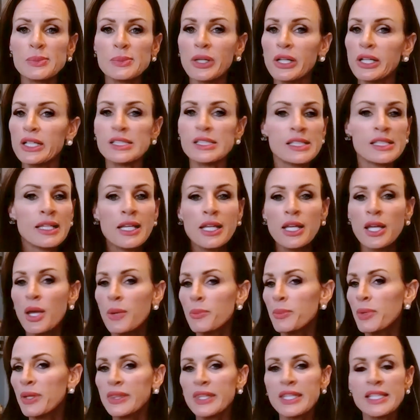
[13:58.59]
experience,
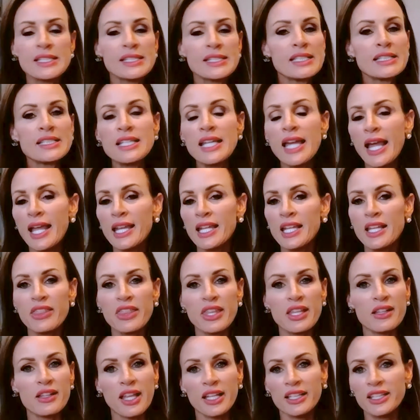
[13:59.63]
but this isn't
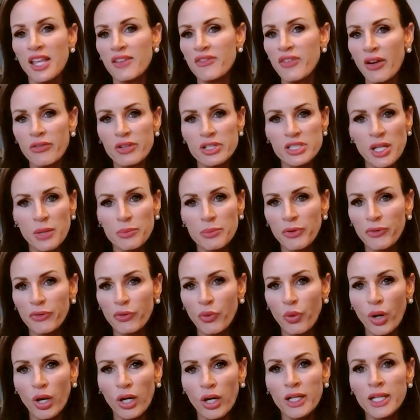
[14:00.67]
anything like they've ever done
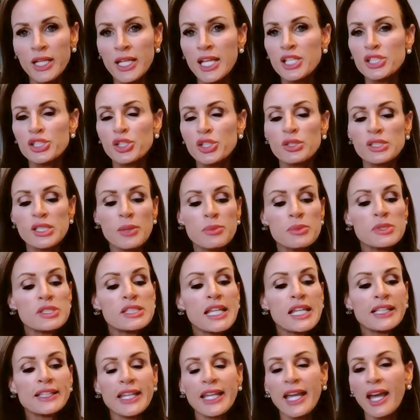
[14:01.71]
before. So it's
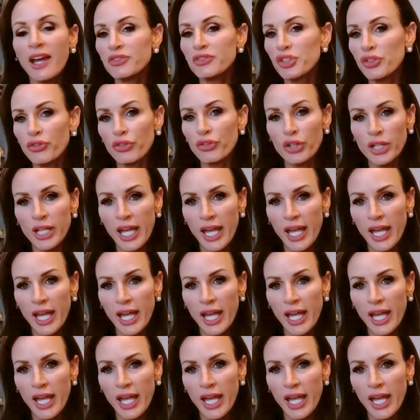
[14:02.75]
almost like they have to